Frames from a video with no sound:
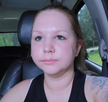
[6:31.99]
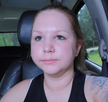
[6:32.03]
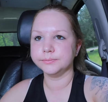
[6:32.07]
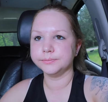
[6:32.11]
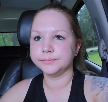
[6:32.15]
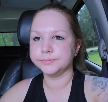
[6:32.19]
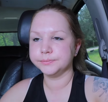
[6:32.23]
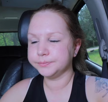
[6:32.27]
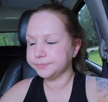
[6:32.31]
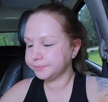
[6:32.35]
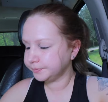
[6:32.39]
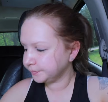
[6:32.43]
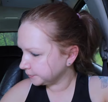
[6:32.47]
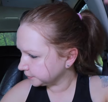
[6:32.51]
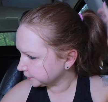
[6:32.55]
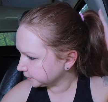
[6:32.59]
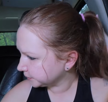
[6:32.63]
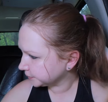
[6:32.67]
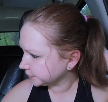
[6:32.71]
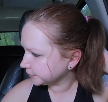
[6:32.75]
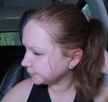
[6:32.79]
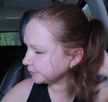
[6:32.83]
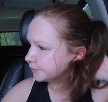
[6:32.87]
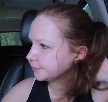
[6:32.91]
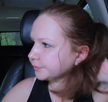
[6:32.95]

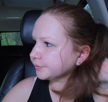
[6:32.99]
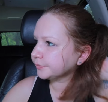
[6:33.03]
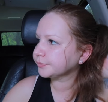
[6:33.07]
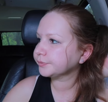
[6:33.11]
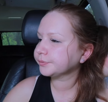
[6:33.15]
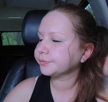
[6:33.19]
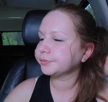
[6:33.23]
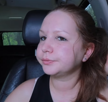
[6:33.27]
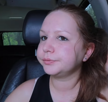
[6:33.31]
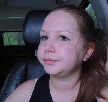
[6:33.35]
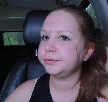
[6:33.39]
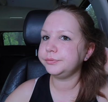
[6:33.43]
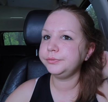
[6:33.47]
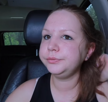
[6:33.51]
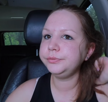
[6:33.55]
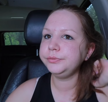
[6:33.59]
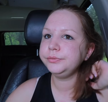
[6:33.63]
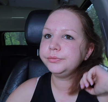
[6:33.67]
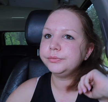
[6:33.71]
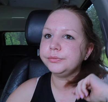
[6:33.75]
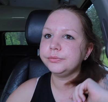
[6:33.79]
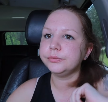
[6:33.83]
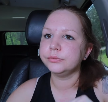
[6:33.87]
No one is speaking in this clip.